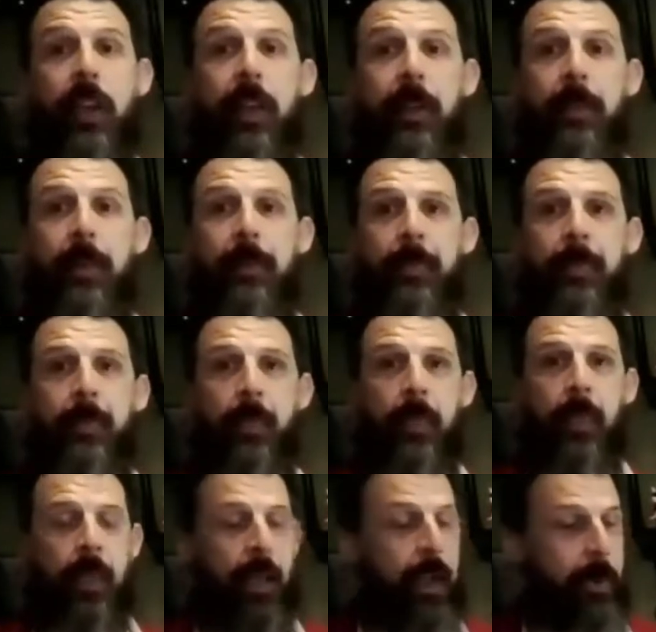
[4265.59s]
I
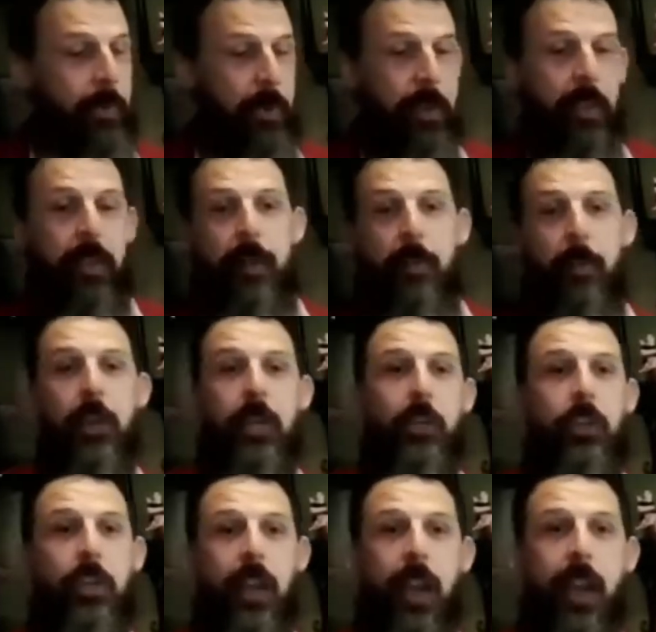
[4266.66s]
really
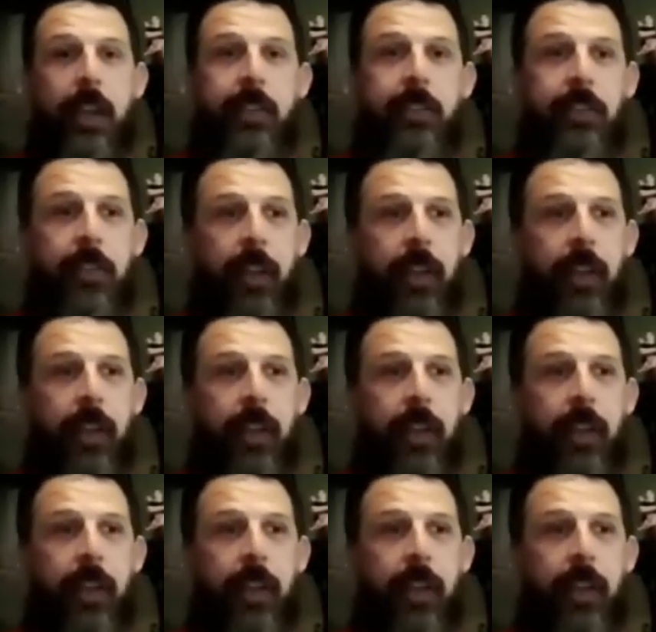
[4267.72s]
appreciate